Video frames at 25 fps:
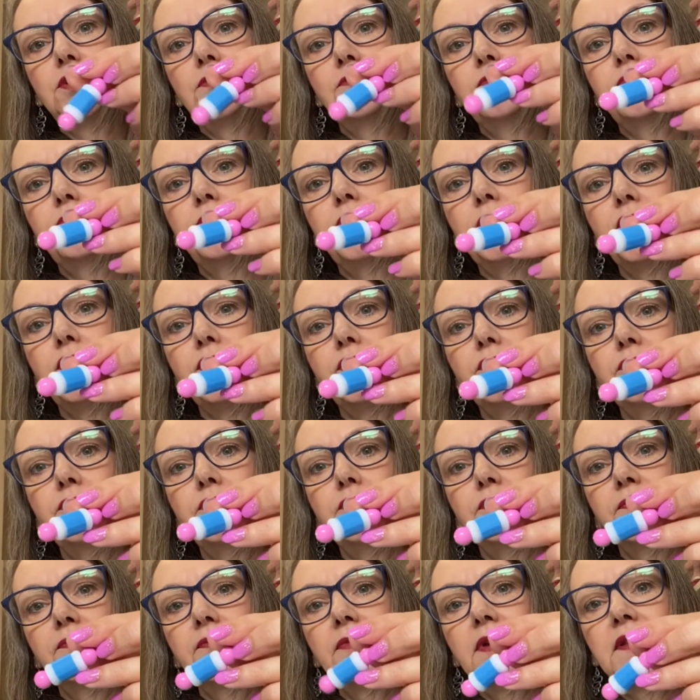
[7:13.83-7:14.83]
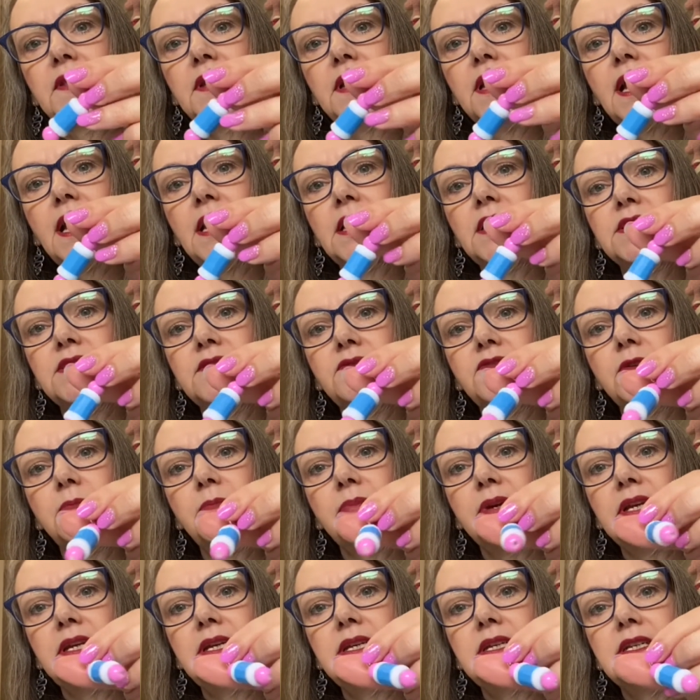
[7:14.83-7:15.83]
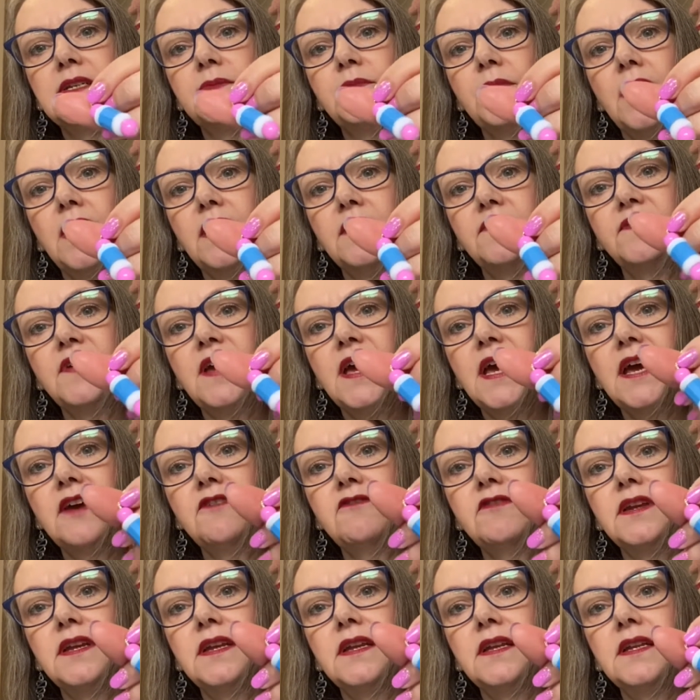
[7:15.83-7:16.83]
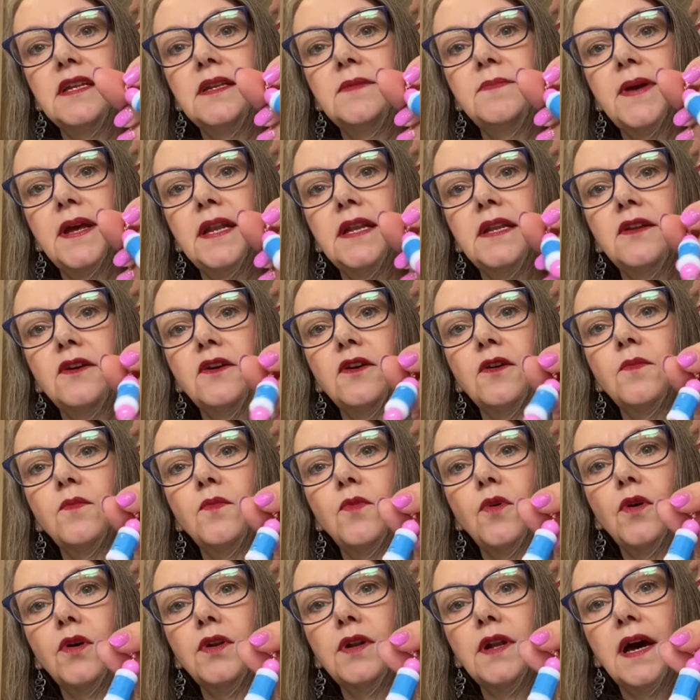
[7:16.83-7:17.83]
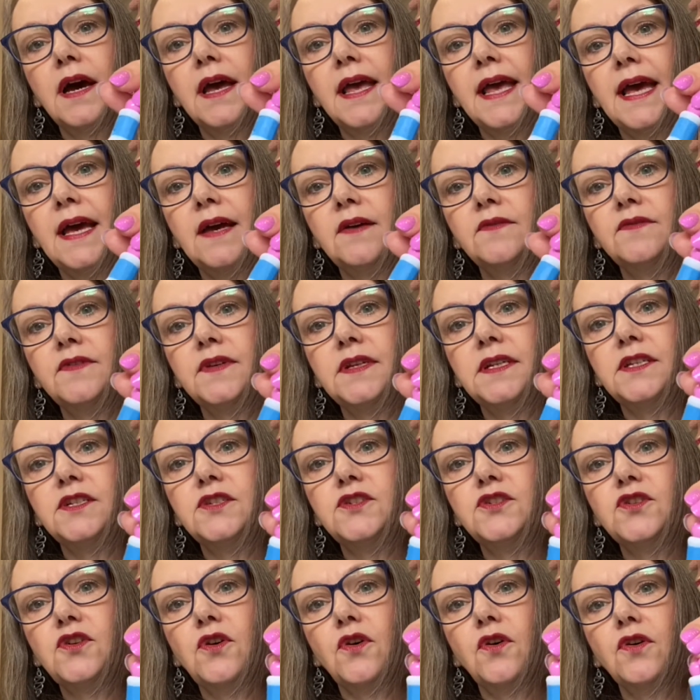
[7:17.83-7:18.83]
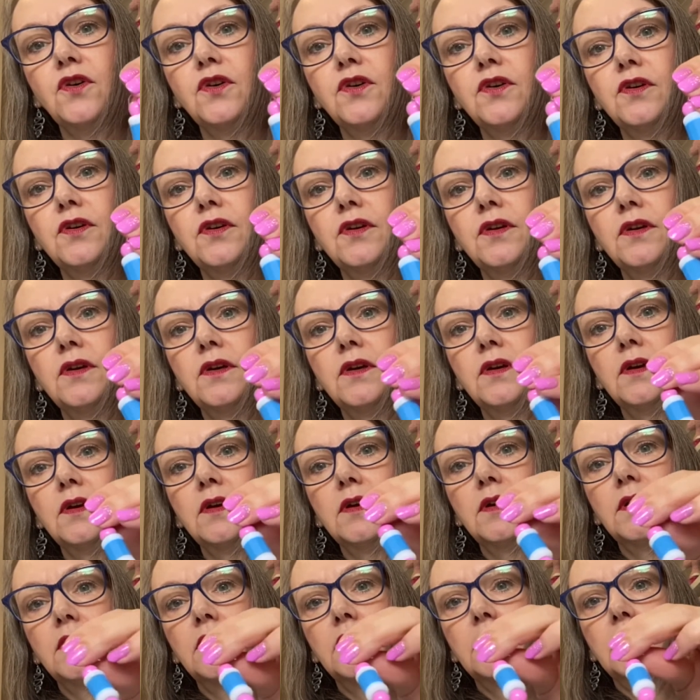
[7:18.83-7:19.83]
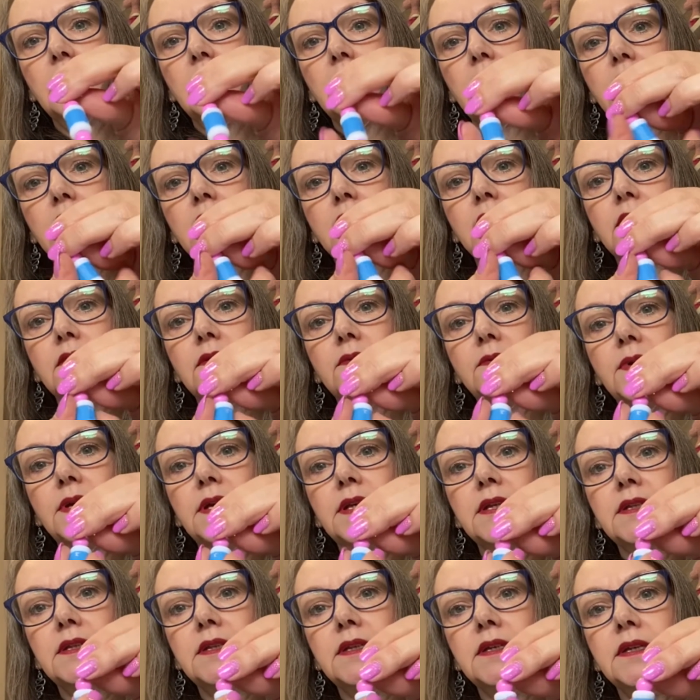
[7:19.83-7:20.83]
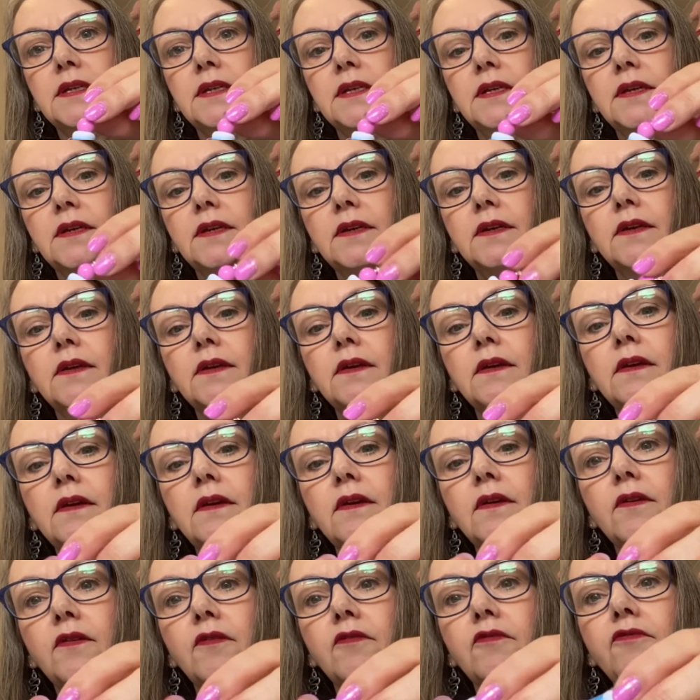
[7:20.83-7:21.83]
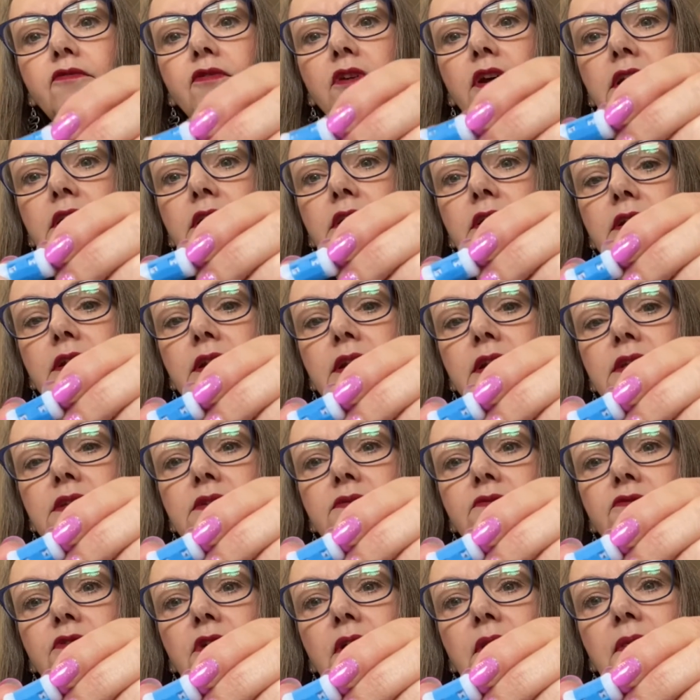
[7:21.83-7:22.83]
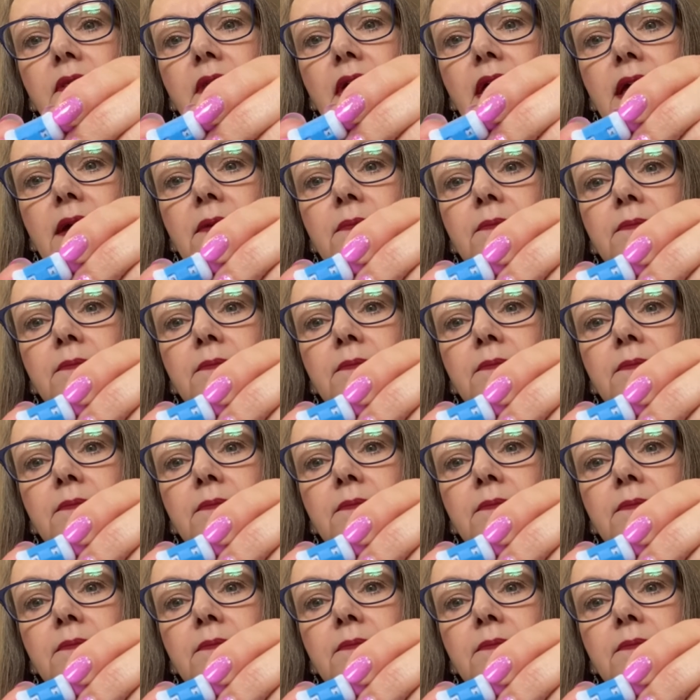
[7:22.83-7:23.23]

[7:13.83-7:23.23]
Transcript: blue, and the colours of the beads might vary depending on what I have in stock. So where's the front? There's the front there.